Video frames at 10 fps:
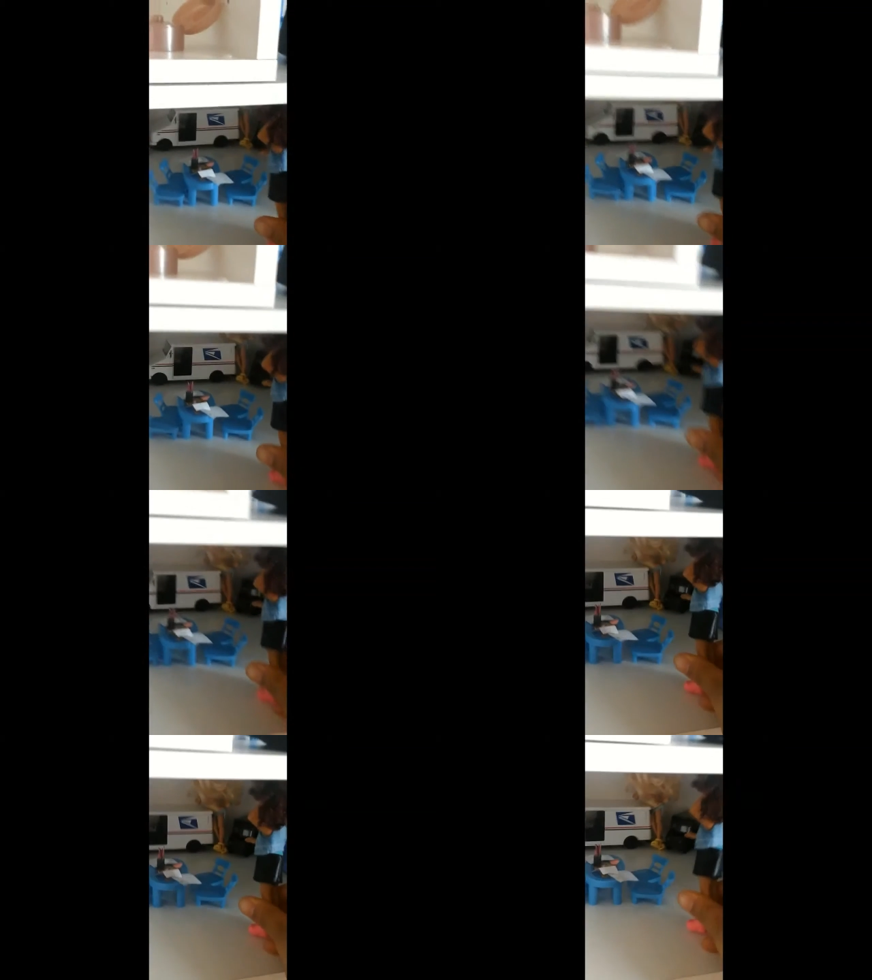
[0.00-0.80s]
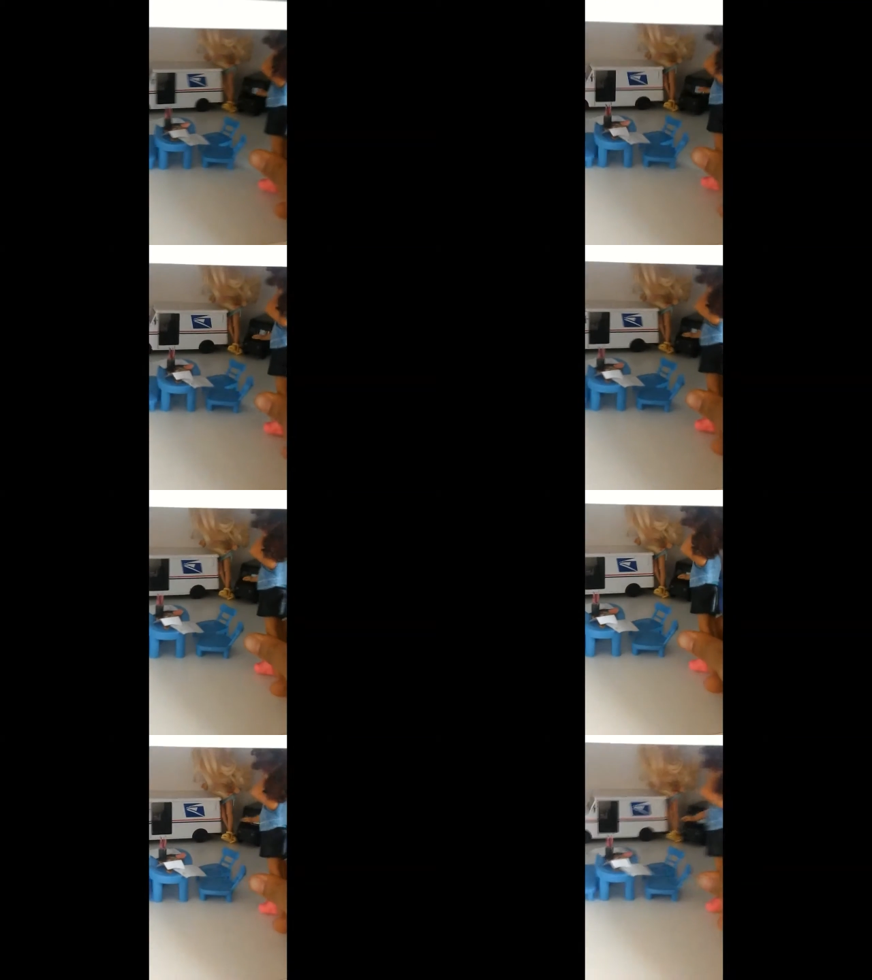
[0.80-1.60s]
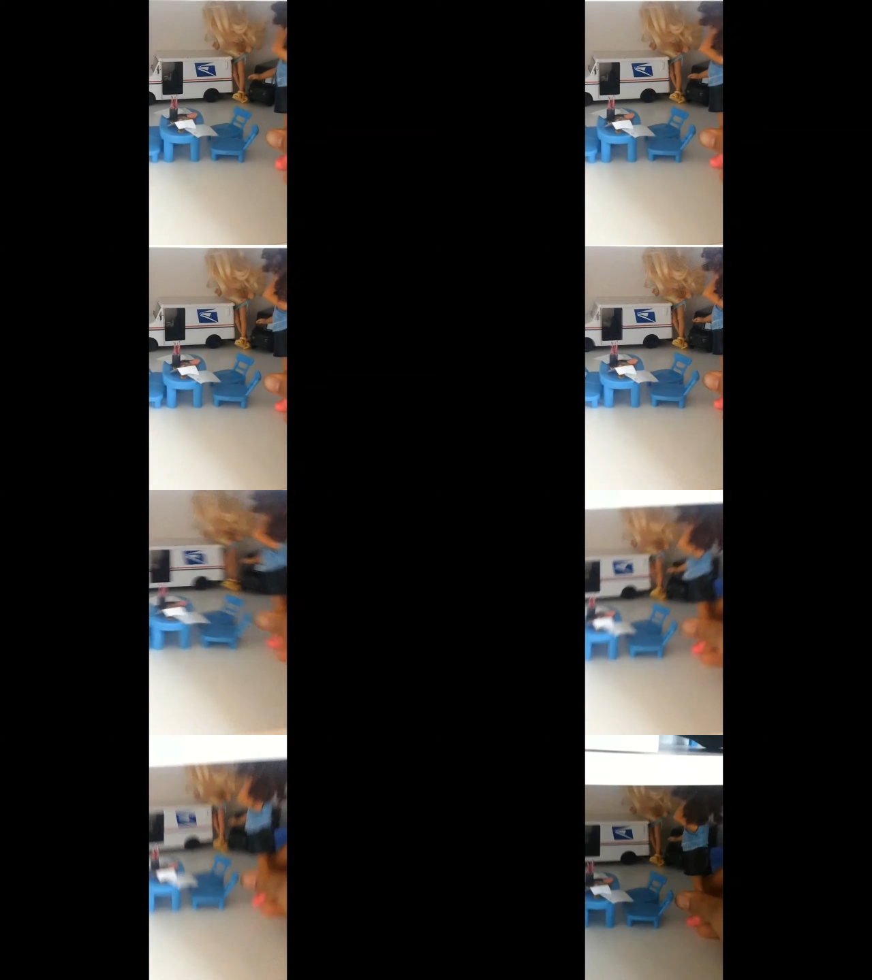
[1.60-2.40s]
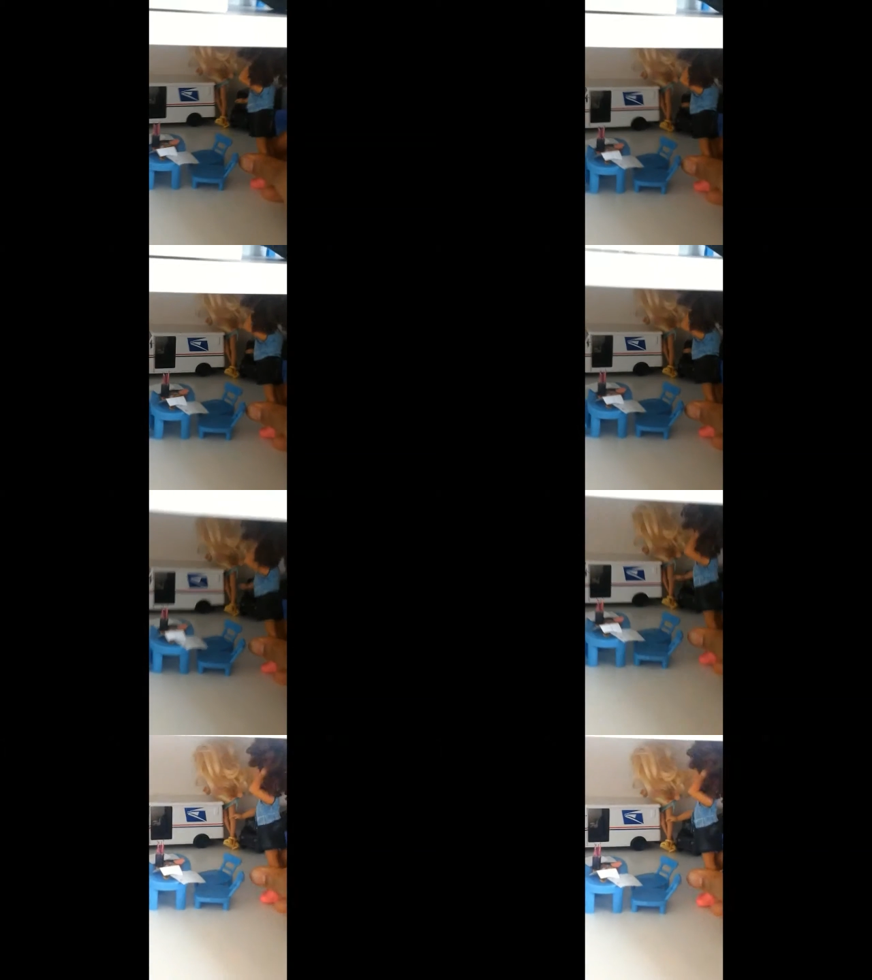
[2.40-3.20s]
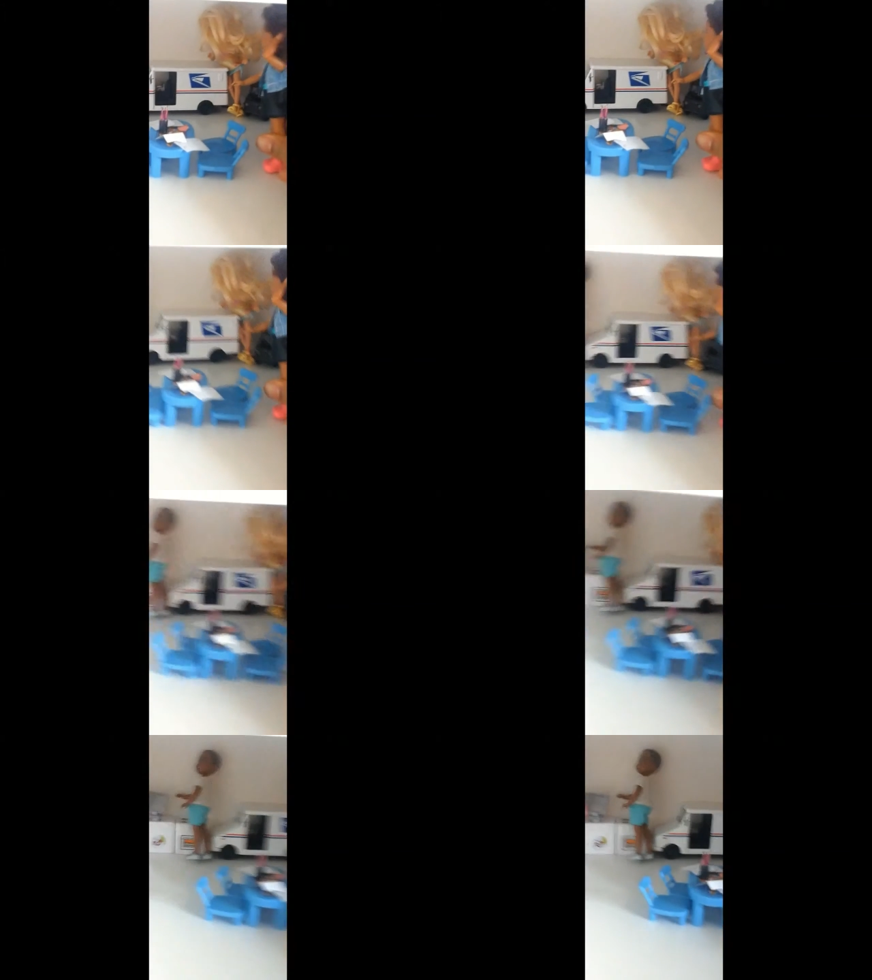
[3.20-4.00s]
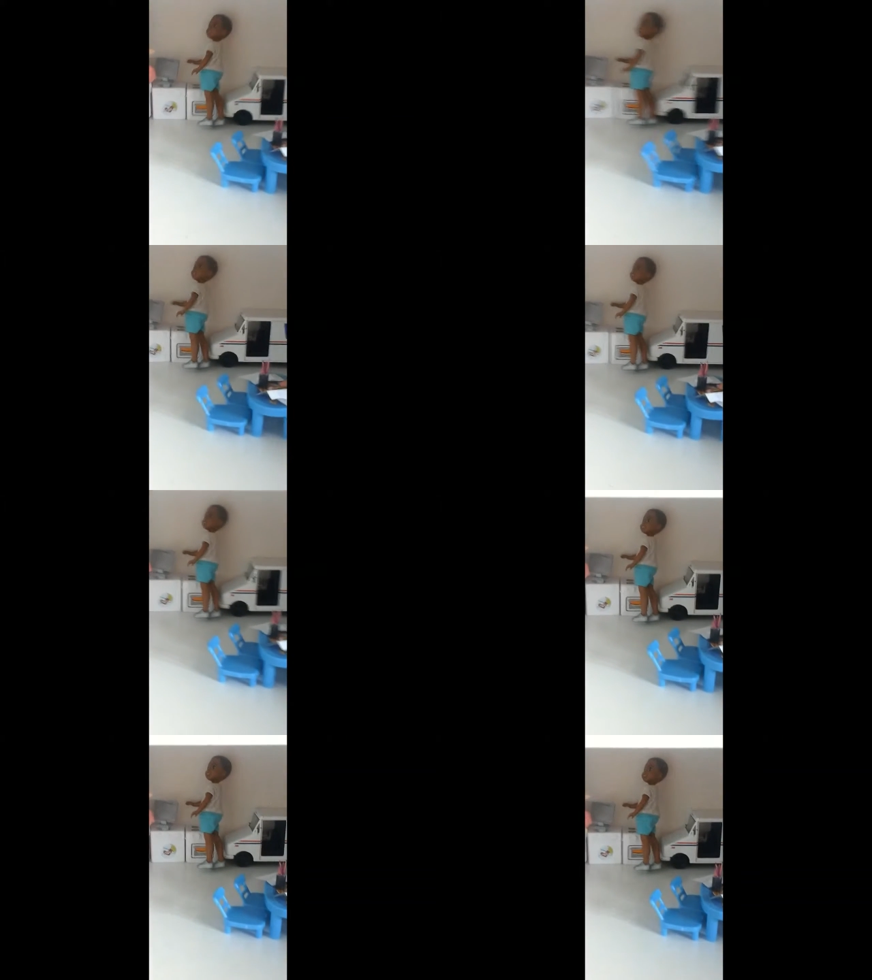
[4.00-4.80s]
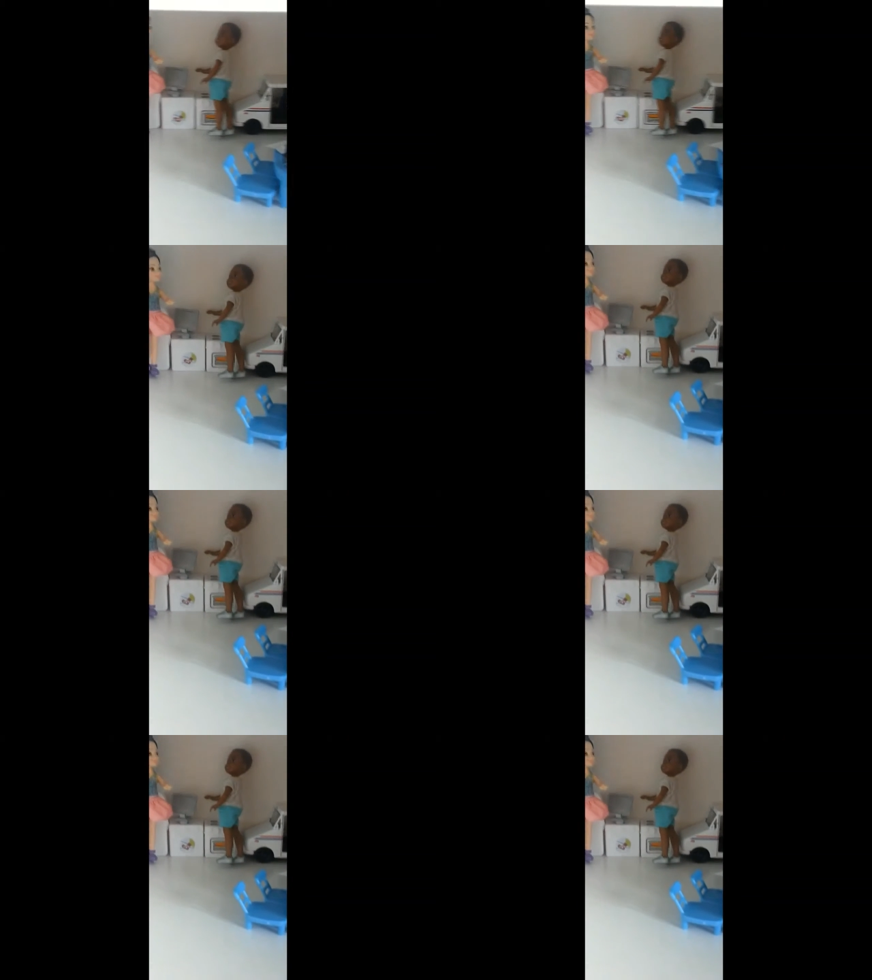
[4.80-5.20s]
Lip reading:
(no speaker visible)